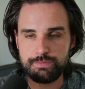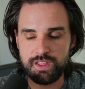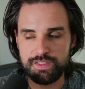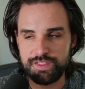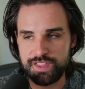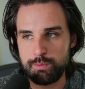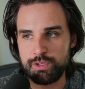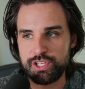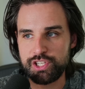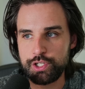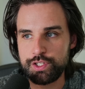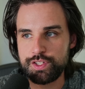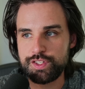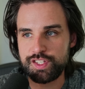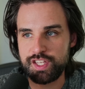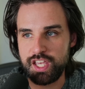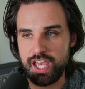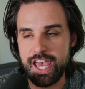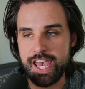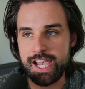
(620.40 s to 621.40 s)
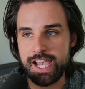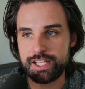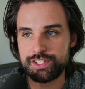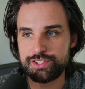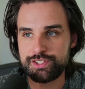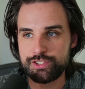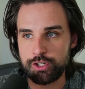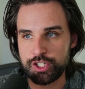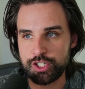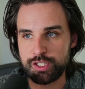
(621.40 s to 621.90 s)
then we could see X
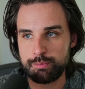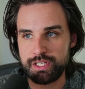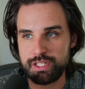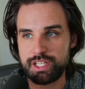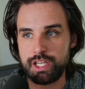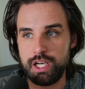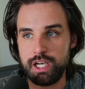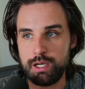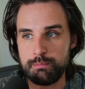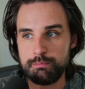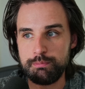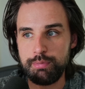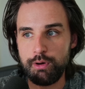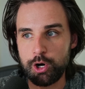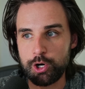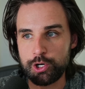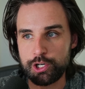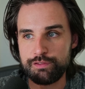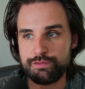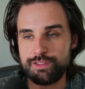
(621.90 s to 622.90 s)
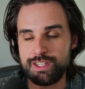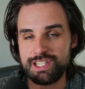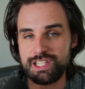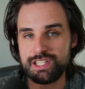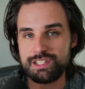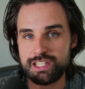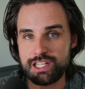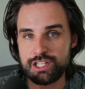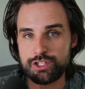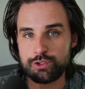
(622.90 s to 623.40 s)
start to become part of the
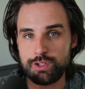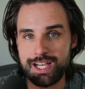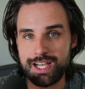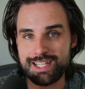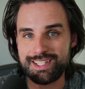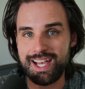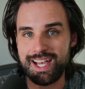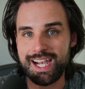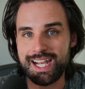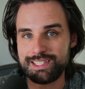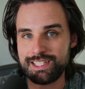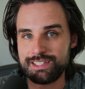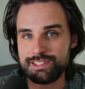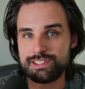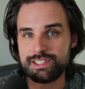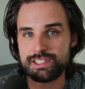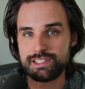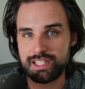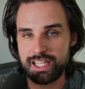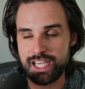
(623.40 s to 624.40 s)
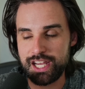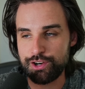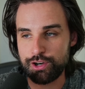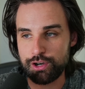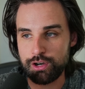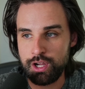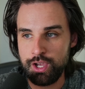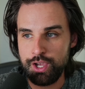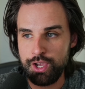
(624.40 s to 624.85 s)
decentralized identity layer